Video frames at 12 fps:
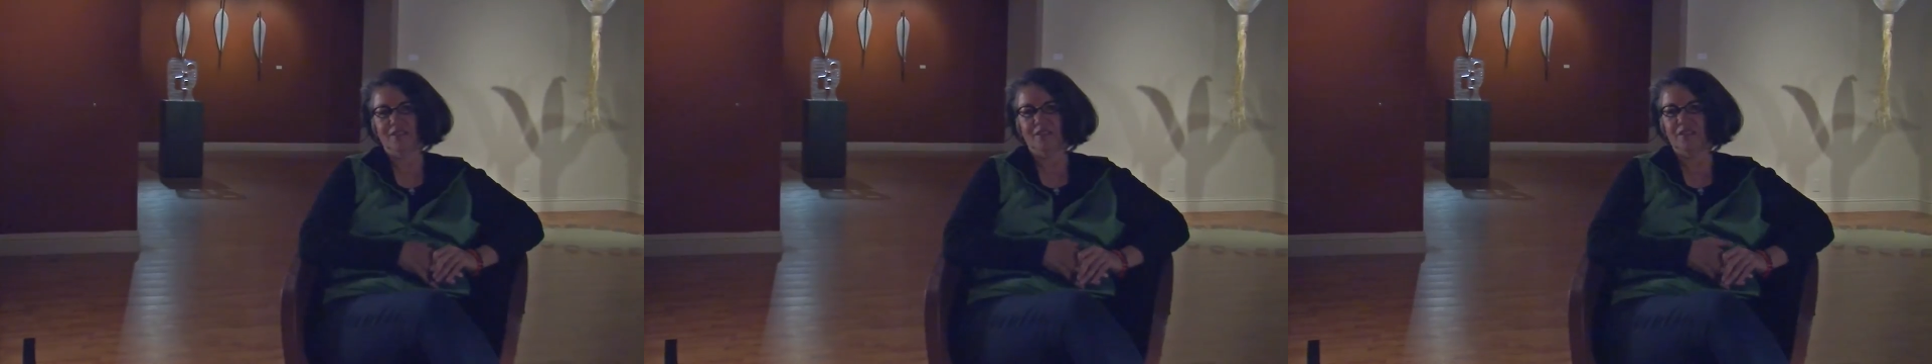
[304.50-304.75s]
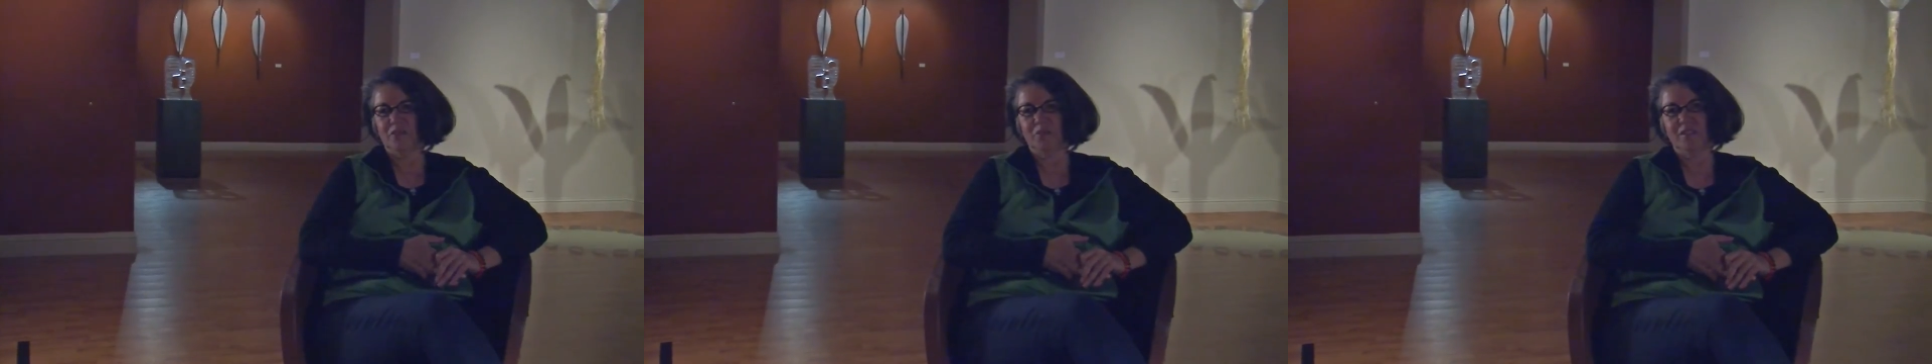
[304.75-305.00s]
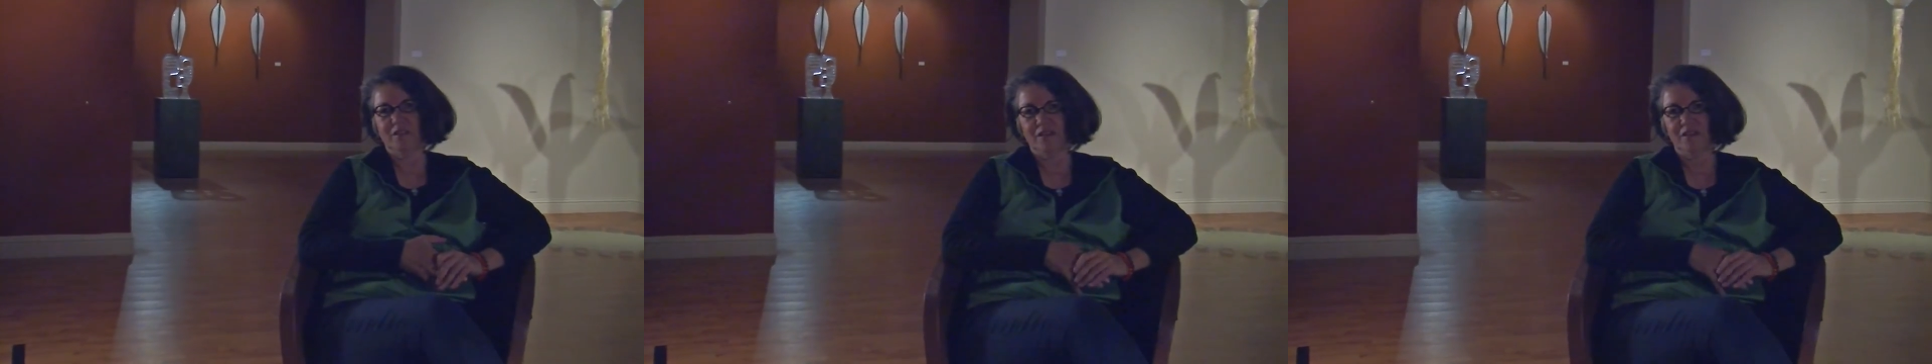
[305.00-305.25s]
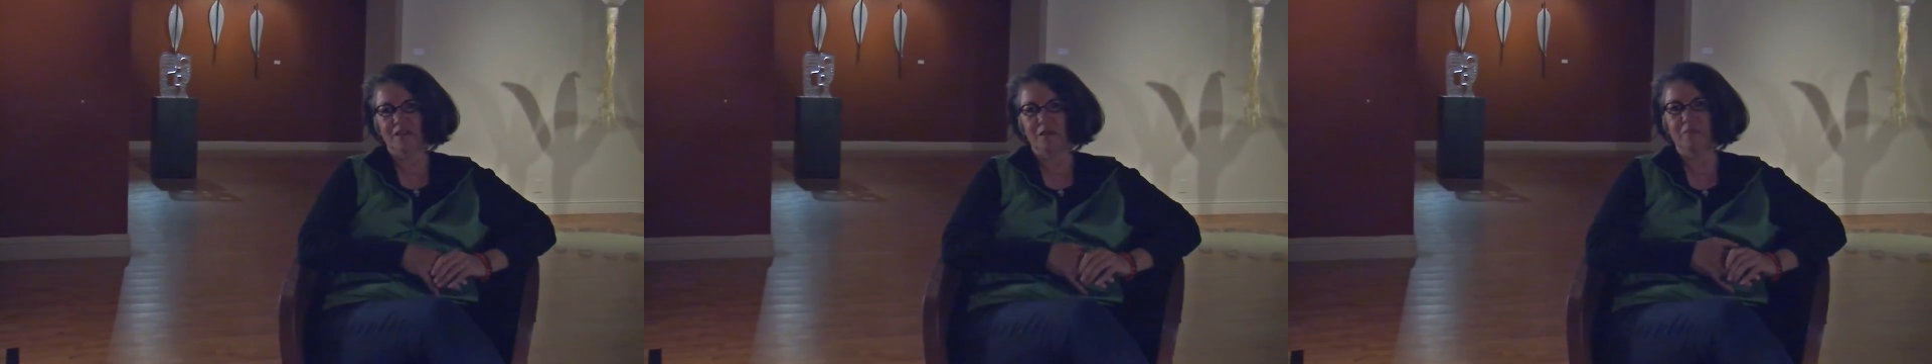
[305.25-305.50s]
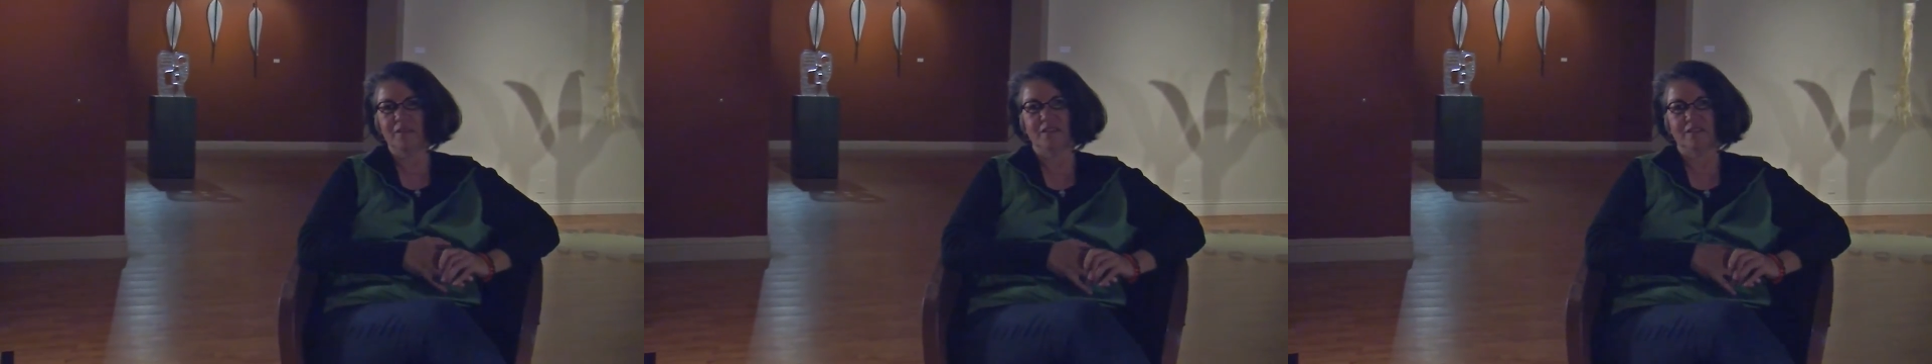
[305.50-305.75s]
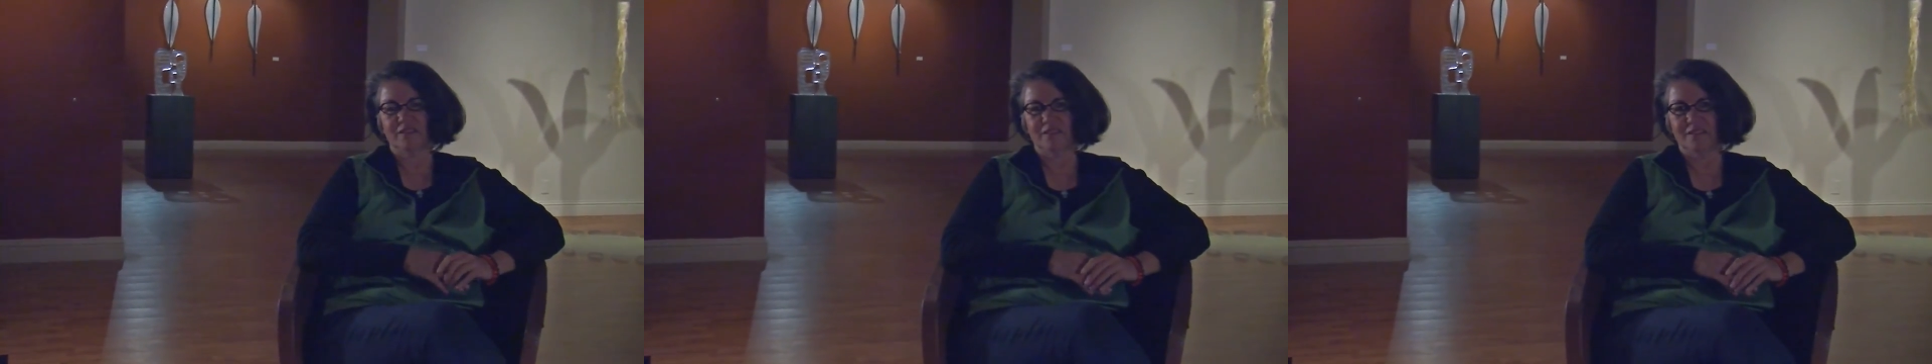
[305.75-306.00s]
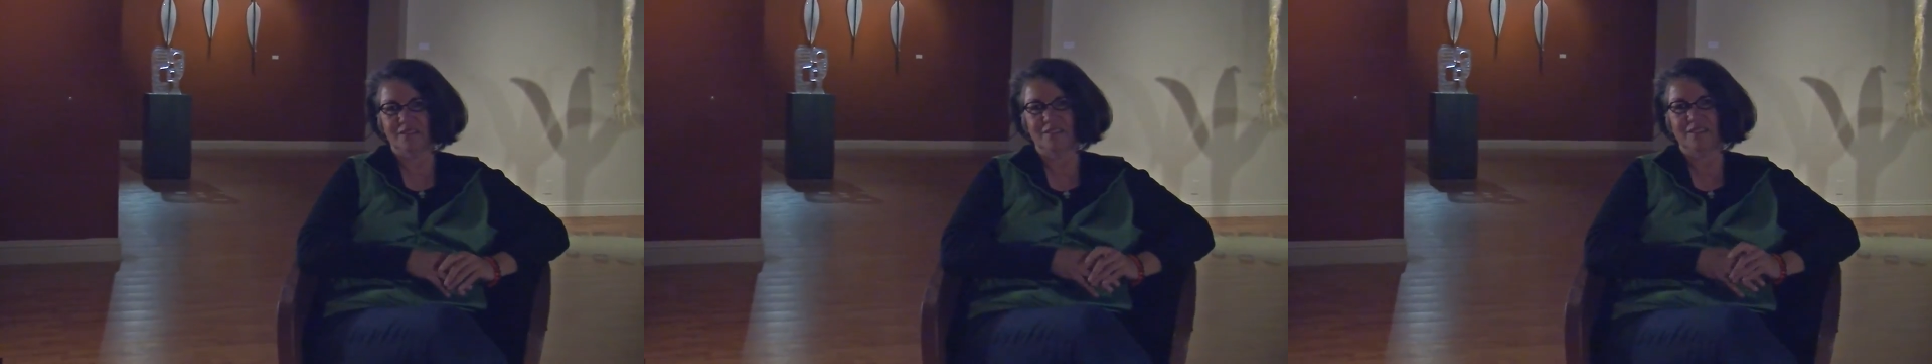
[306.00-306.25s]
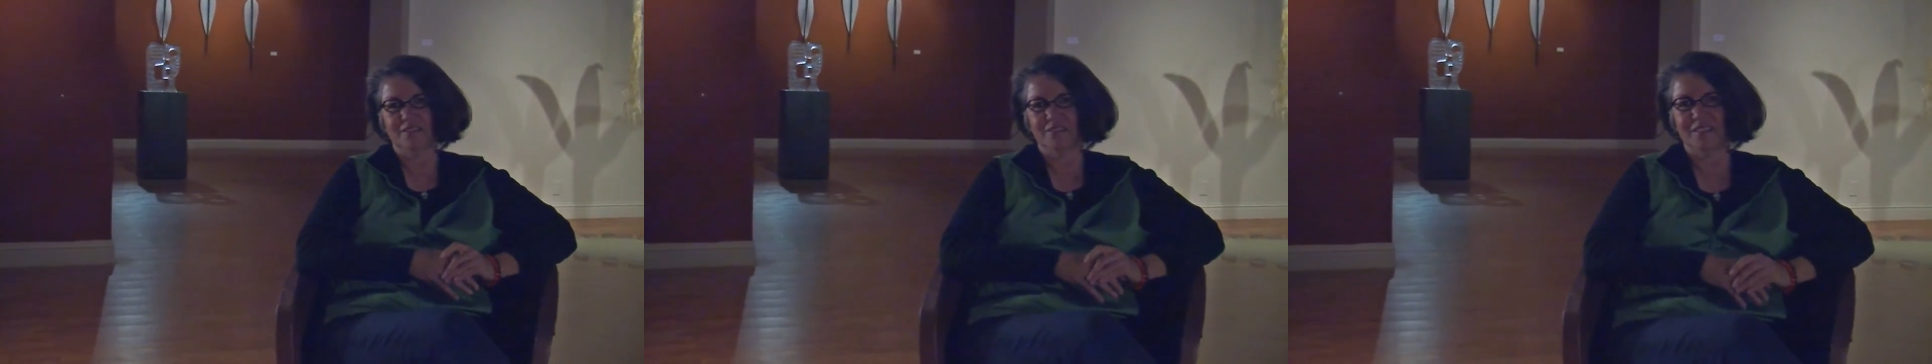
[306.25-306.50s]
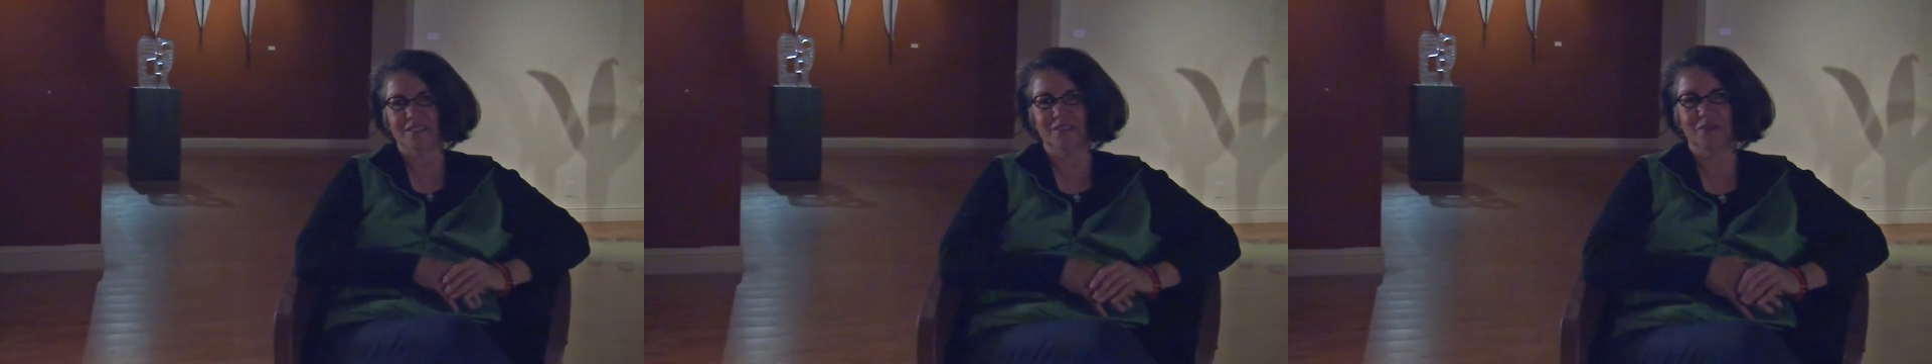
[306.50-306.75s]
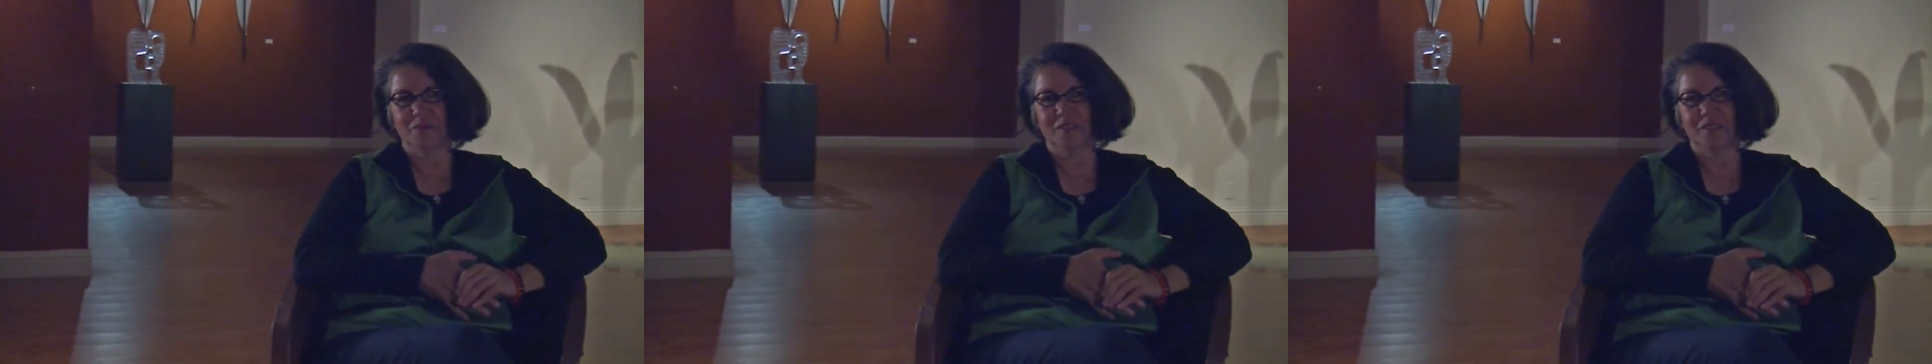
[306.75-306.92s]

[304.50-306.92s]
because we are a mix, you know, here.